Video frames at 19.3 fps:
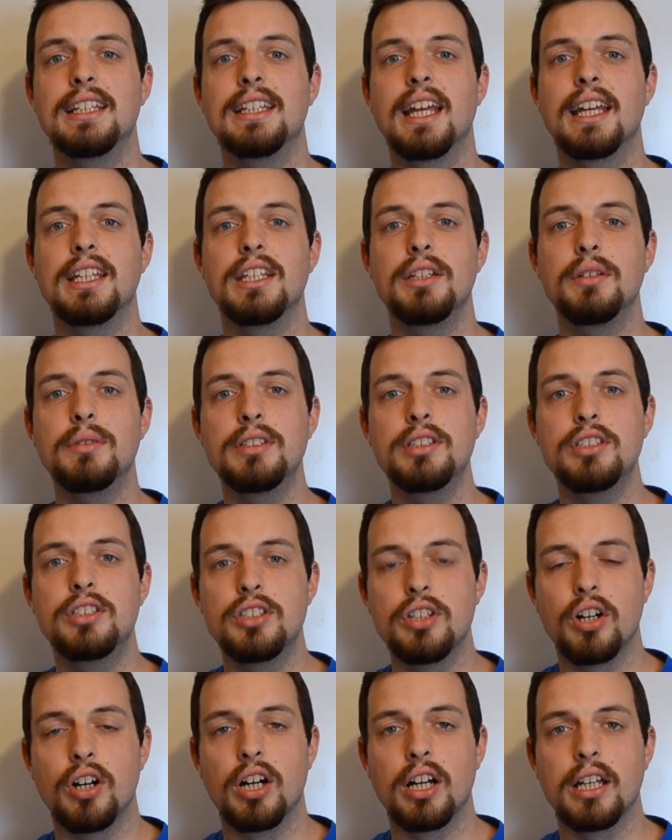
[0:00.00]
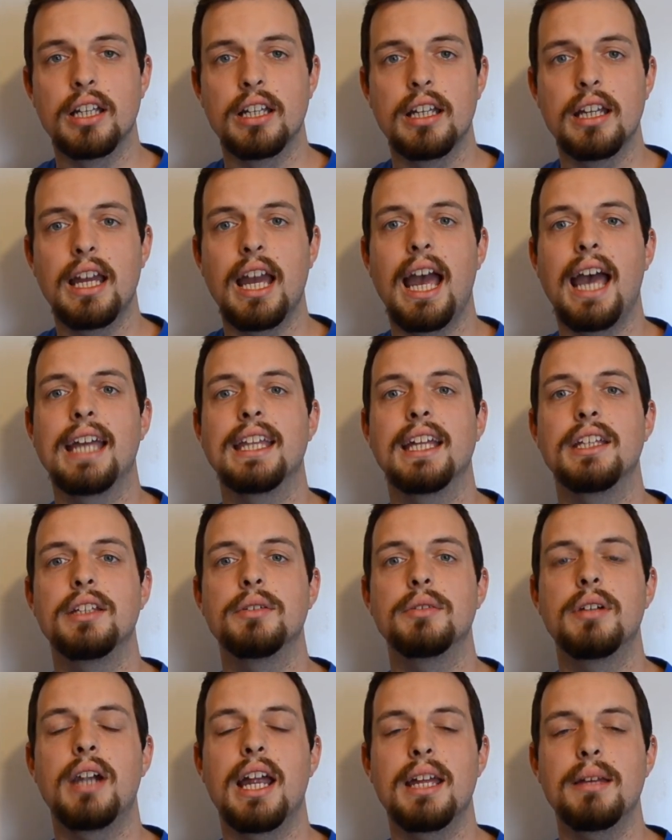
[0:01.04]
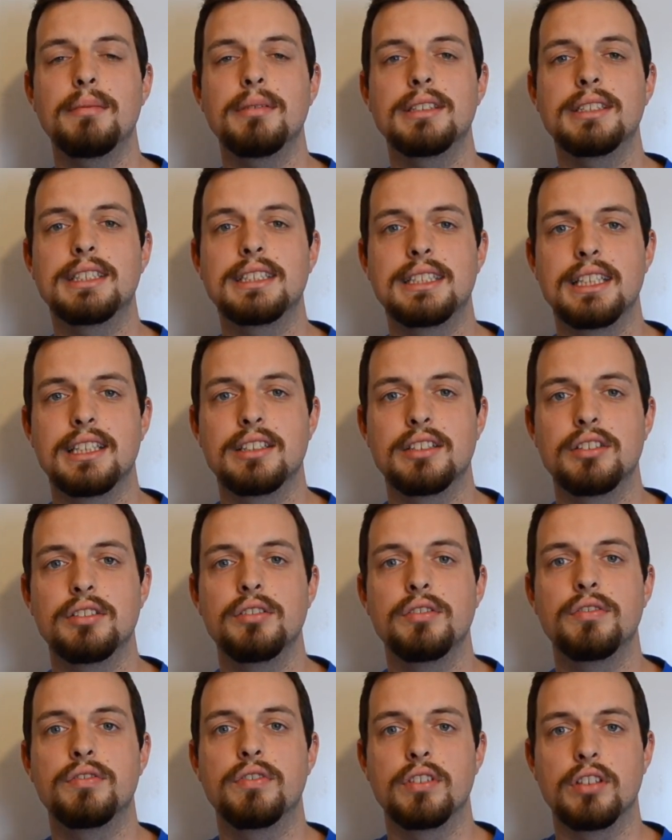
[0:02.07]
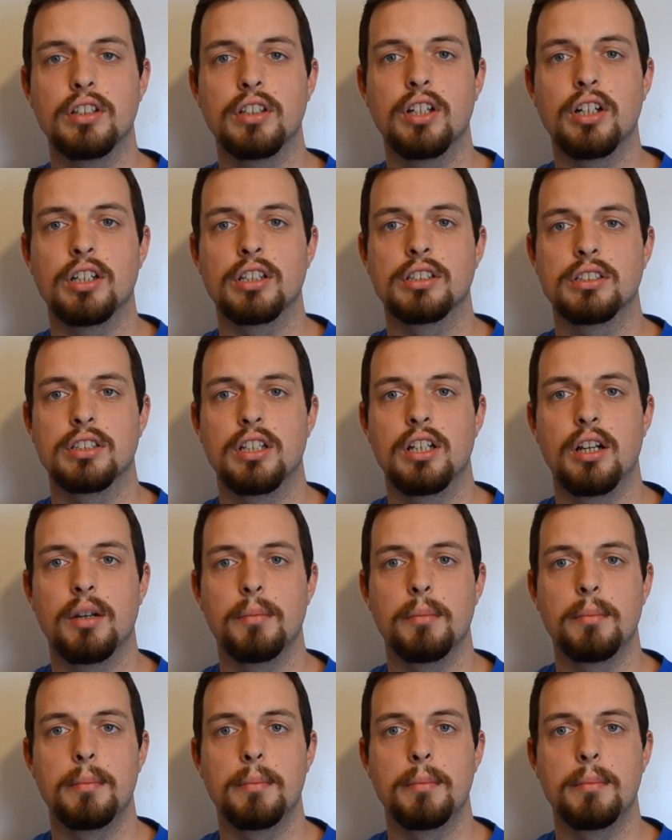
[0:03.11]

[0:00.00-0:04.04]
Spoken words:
that you enjoy and that you are able to stick to for the long term.